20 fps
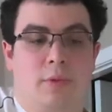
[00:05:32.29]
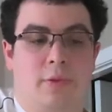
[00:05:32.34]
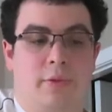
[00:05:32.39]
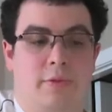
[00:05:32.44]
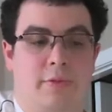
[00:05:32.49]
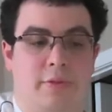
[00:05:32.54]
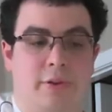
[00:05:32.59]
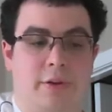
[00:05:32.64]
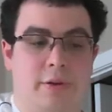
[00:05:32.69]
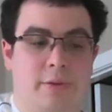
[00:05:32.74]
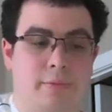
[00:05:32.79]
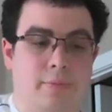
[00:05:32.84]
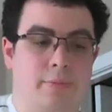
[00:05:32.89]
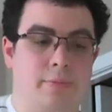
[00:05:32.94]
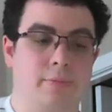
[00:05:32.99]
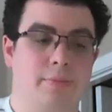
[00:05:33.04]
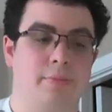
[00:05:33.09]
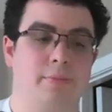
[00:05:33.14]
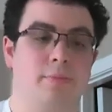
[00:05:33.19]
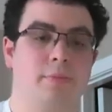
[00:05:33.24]
So,
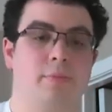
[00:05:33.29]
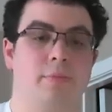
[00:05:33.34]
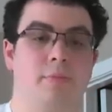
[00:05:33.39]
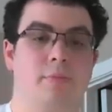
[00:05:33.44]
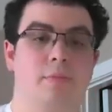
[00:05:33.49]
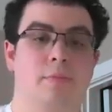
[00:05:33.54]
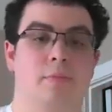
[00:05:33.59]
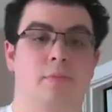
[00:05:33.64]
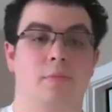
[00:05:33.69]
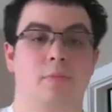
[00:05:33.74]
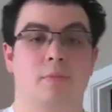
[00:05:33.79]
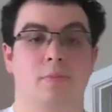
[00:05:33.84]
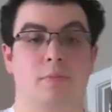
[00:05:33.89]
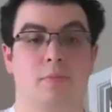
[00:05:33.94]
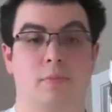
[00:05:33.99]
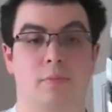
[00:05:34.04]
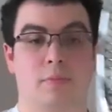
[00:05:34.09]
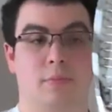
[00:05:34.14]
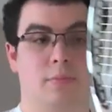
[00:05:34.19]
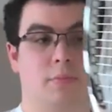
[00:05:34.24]

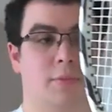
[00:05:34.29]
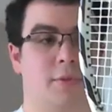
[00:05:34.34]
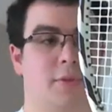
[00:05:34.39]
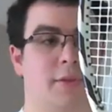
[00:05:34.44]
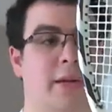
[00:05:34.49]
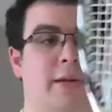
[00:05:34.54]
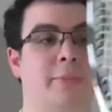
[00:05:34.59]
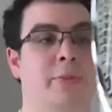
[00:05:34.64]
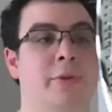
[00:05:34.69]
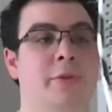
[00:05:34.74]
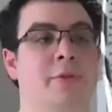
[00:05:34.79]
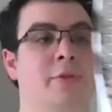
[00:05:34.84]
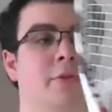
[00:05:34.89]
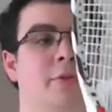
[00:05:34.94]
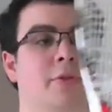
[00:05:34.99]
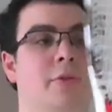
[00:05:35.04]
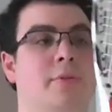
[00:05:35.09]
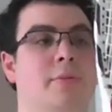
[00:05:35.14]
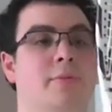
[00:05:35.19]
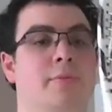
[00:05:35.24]

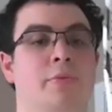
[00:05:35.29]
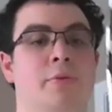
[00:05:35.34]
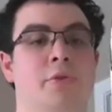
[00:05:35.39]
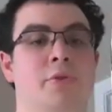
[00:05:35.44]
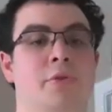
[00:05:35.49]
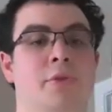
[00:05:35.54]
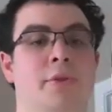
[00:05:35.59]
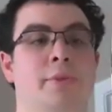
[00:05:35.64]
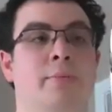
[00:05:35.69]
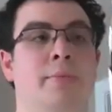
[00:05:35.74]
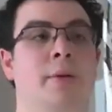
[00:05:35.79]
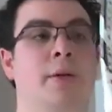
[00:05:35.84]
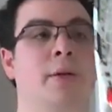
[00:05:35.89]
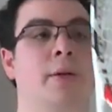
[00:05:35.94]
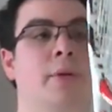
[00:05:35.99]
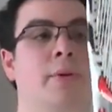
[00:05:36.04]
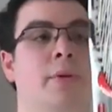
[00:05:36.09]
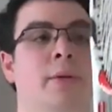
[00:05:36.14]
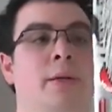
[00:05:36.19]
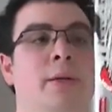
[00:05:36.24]
sandwich, push the
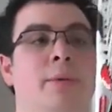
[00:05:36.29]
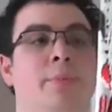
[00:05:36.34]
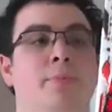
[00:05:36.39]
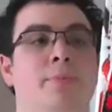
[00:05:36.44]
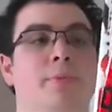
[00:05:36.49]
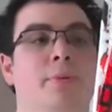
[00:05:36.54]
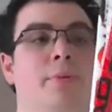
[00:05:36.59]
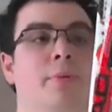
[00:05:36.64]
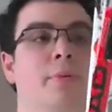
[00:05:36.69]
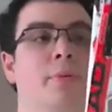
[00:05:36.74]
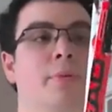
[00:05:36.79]
ball up,